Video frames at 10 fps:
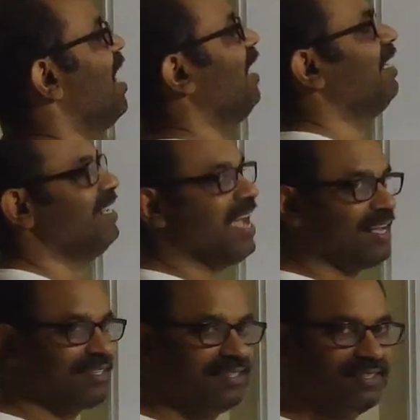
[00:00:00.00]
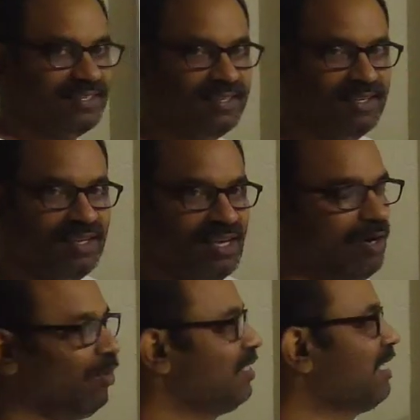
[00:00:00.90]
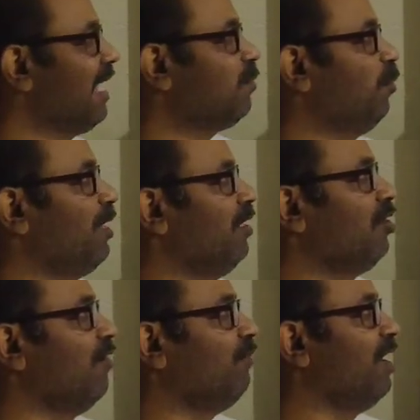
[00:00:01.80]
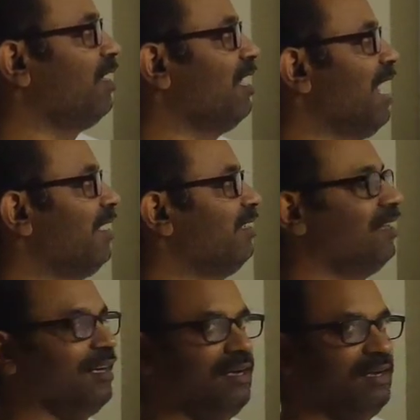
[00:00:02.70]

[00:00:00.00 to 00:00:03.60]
Yeah, index. What is the exponent of underlined